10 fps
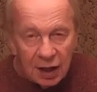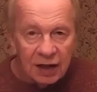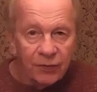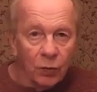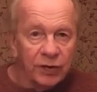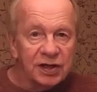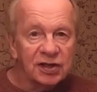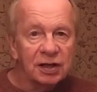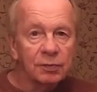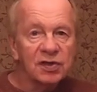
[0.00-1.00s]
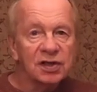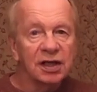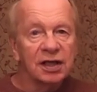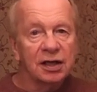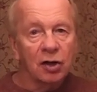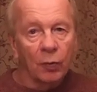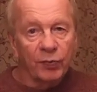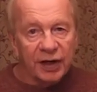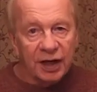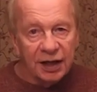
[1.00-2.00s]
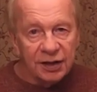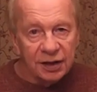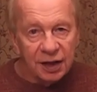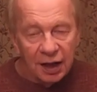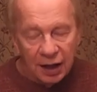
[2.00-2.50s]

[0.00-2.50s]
If all this seems slightly complicated